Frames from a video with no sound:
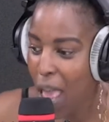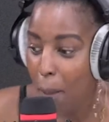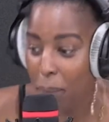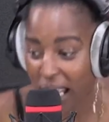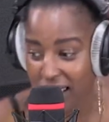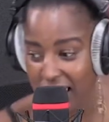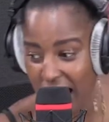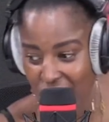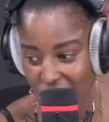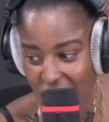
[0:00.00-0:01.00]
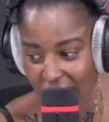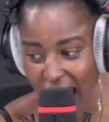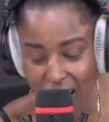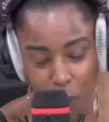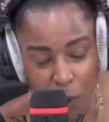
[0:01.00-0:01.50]
PlayStation and
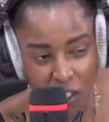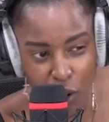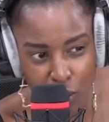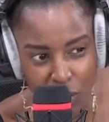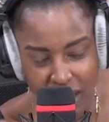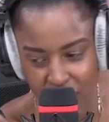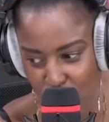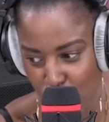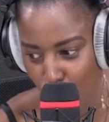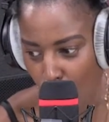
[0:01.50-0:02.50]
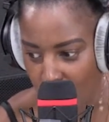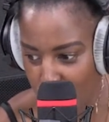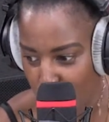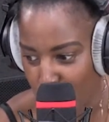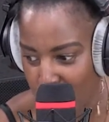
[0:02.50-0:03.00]
Xbox are going to release new
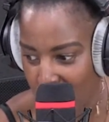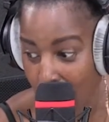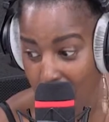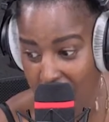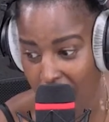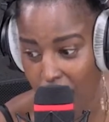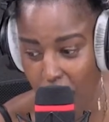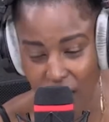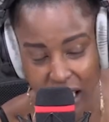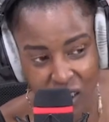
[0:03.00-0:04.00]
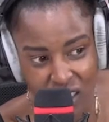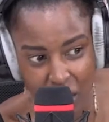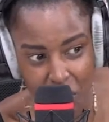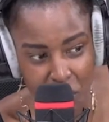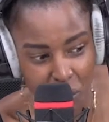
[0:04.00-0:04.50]
consoles. I'm excited about that because
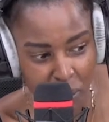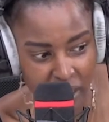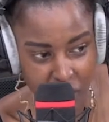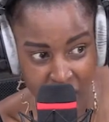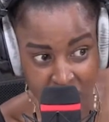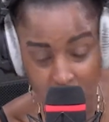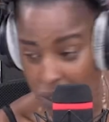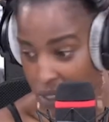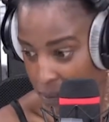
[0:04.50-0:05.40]
I want to replace my Xbox.